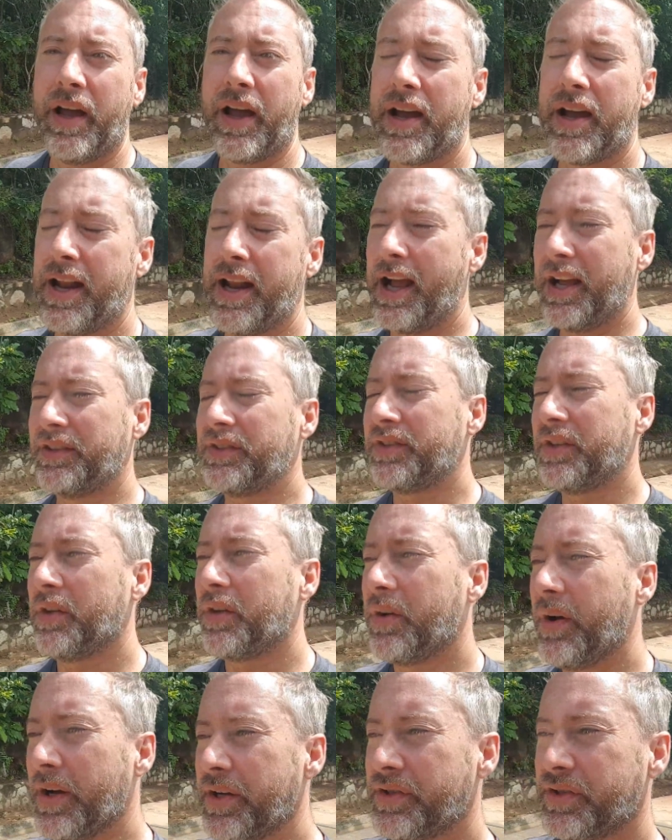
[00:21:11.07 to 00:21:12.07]
I got to ask you
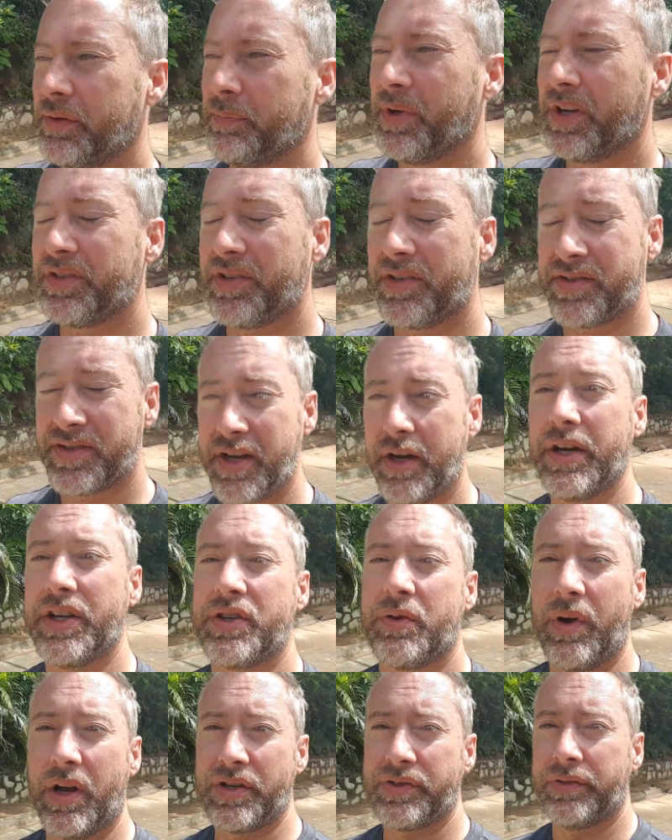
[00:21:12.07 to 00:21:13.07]
a question, but it's a
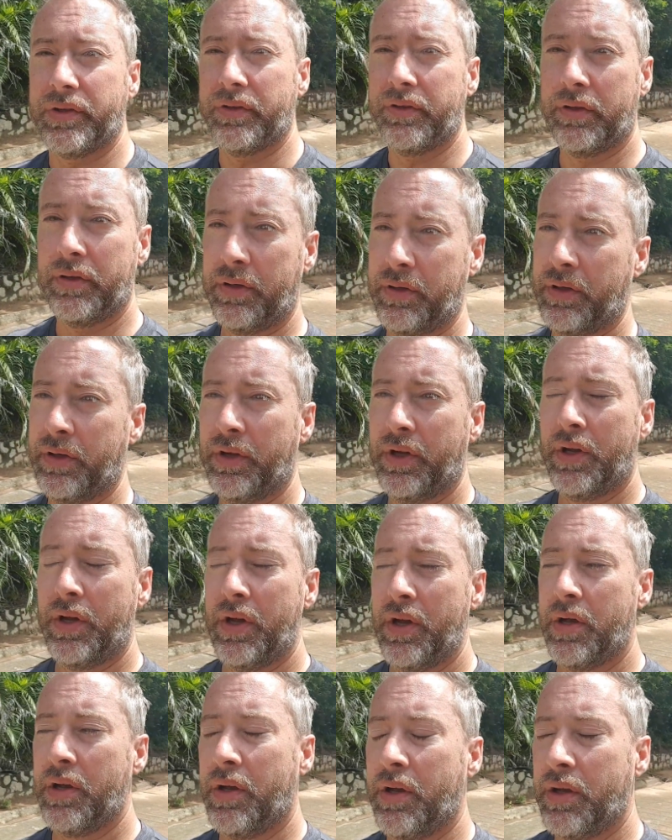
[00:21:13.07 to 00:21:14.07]
serious question.
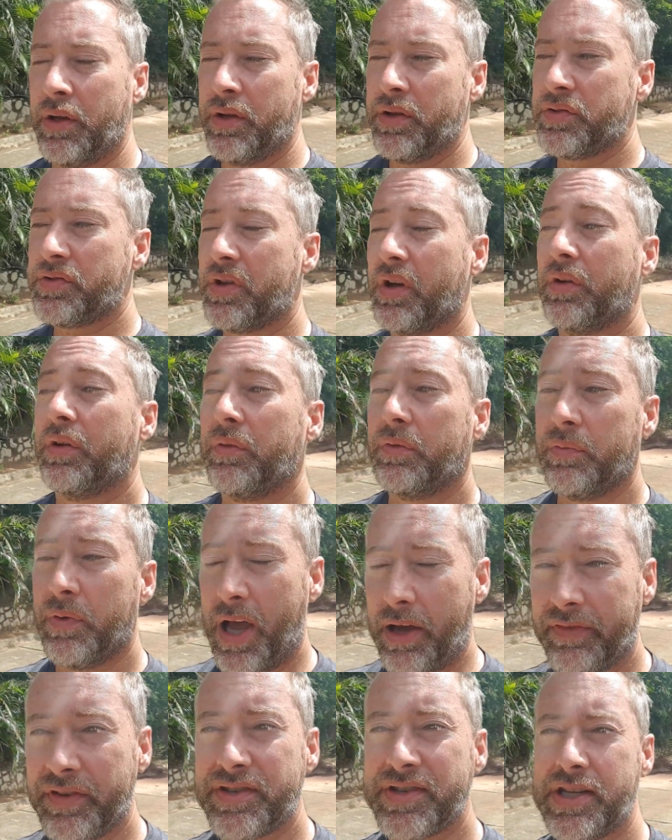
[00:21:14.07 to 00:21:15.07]
So
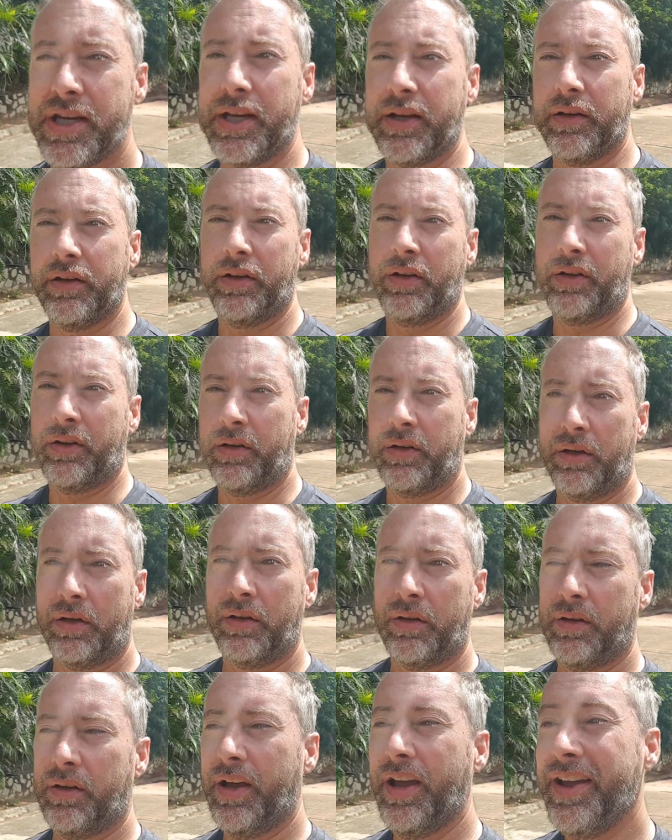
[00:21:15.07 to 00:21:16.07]
have a seat.
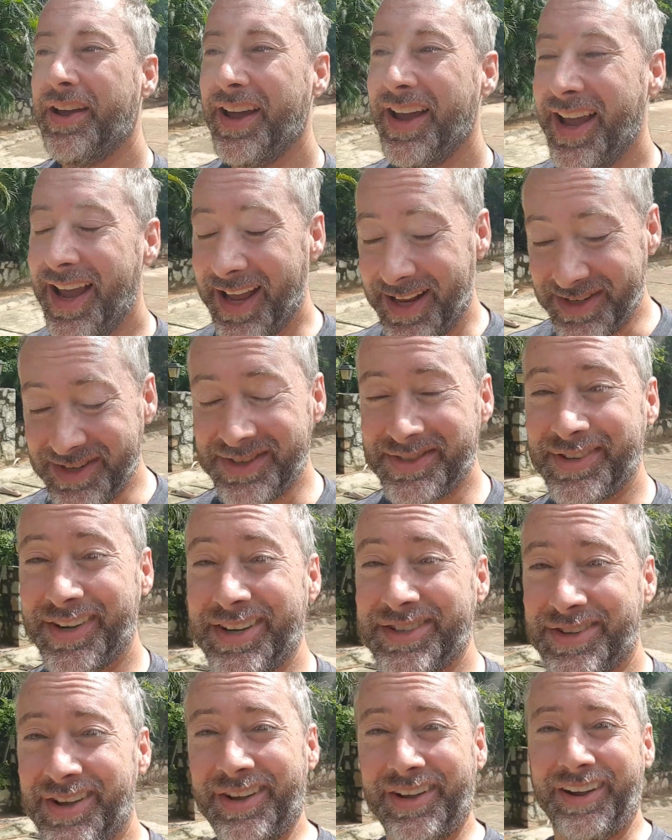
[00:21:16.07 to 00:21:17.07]
And she's 3
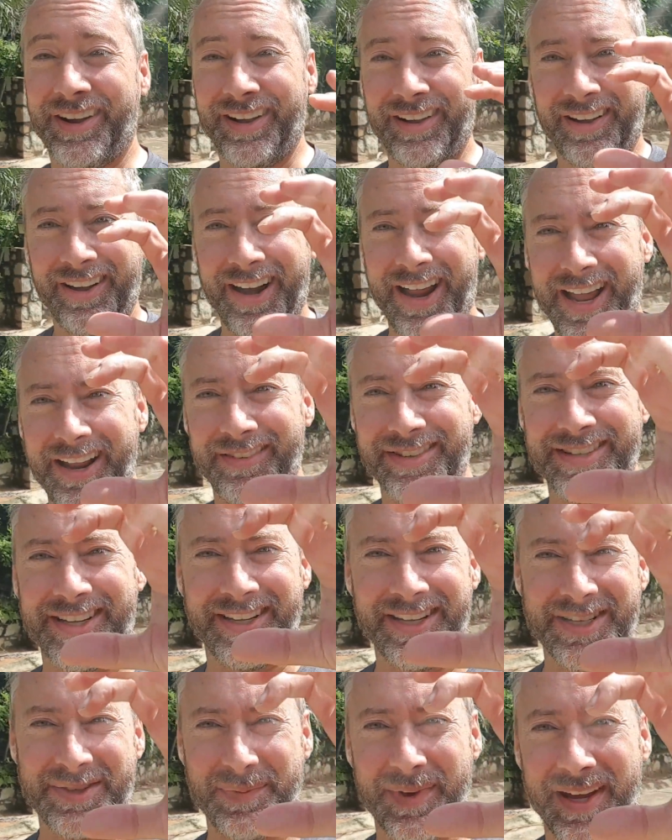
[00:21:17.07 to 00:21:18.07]
years old. Her head was
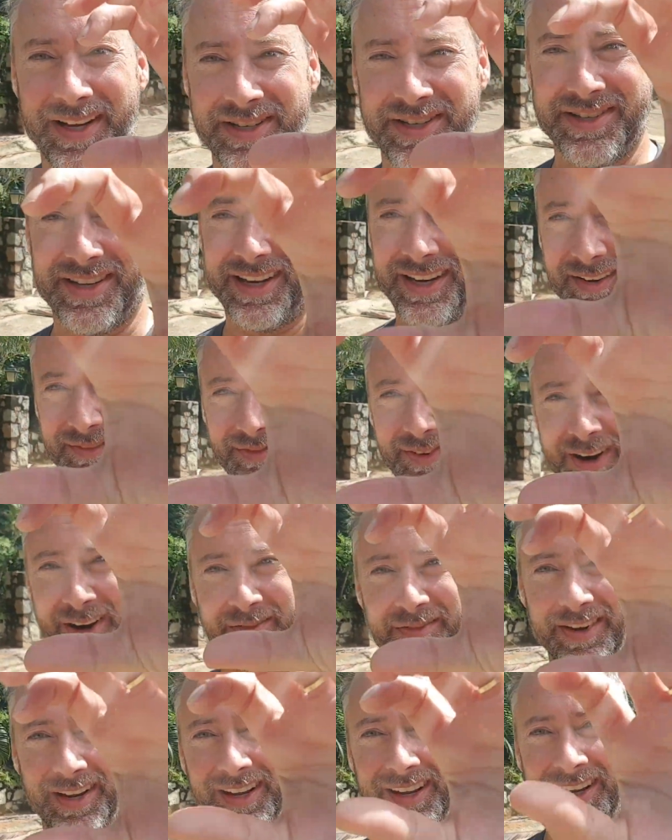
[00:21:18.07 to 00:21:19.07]
like this big. She's like in front
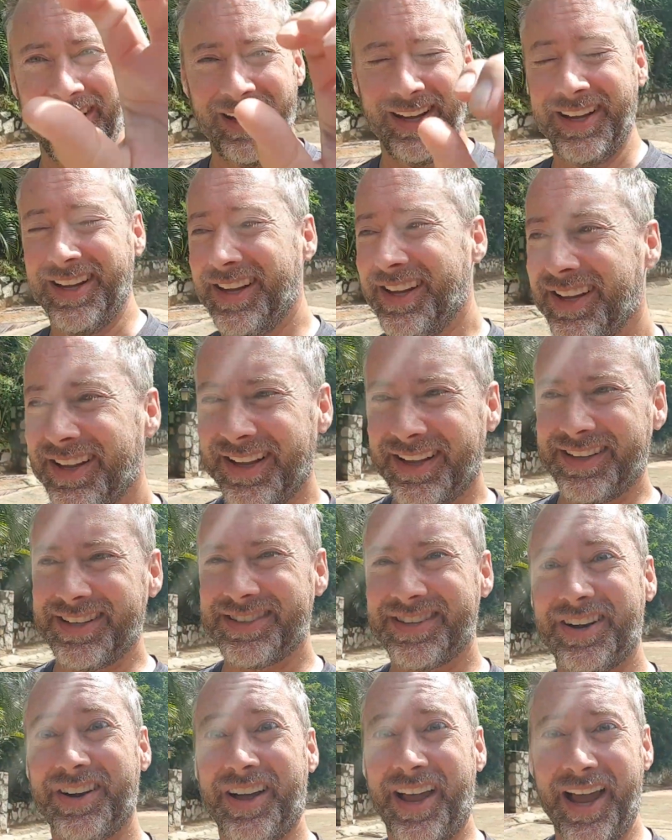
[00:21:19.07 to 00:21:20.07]
of me, like this
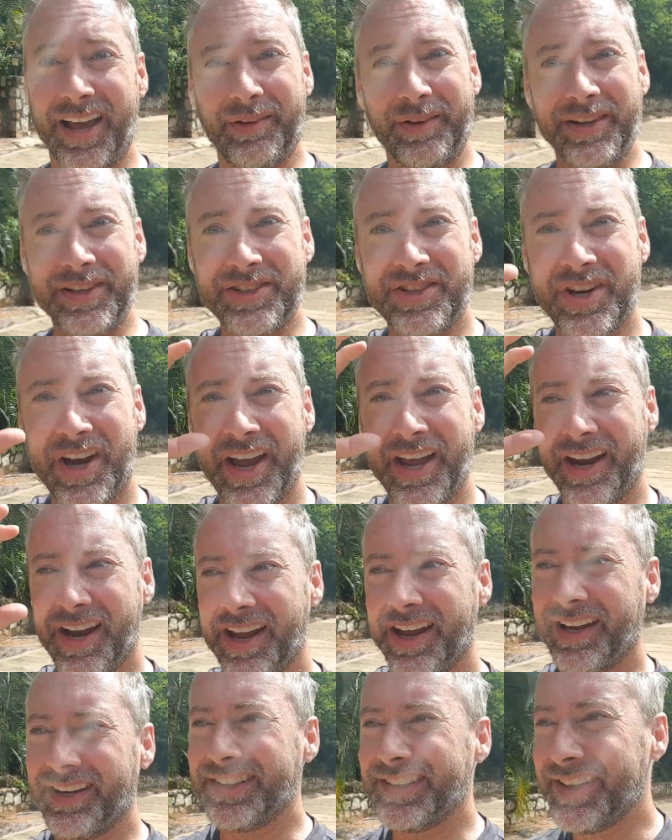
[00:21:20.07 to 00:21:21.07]
little head with these giant
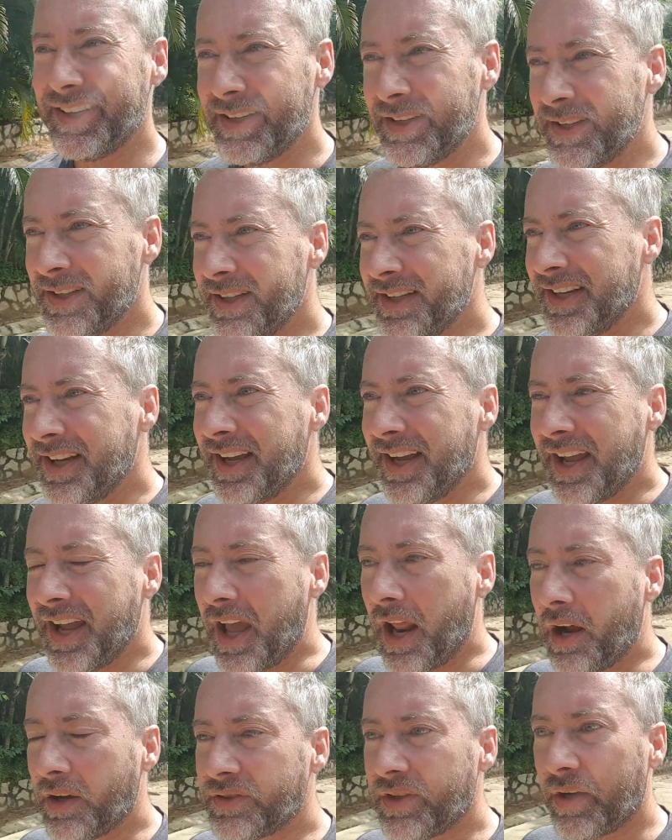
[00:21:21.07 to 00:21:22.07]
eyes.
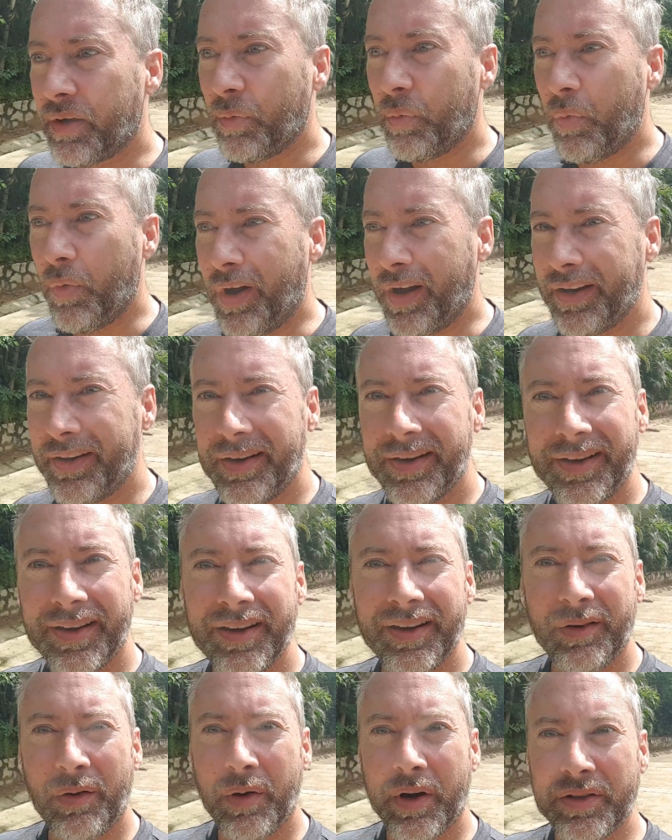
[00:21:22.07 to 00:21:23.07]
And I was like, what?
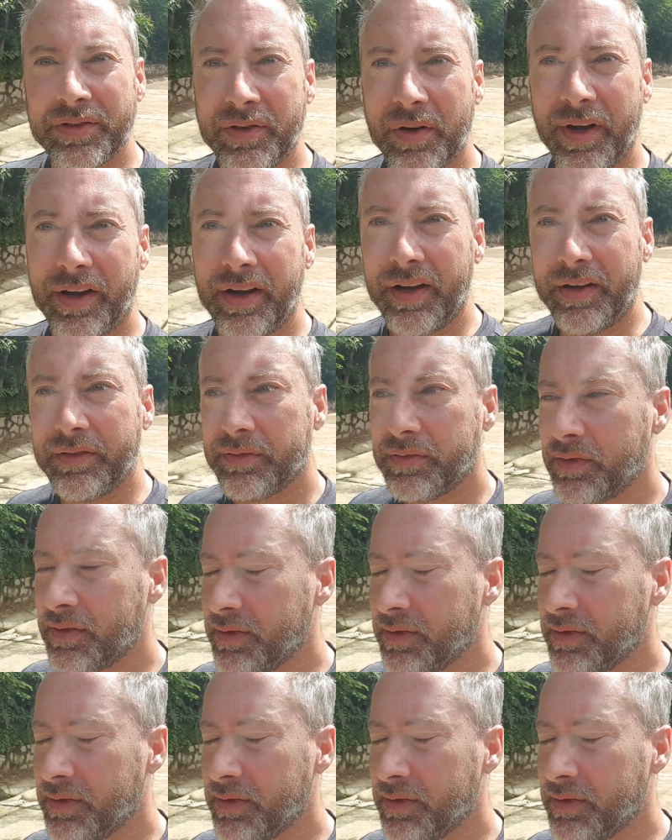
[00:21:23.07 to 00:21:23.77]
What is going on?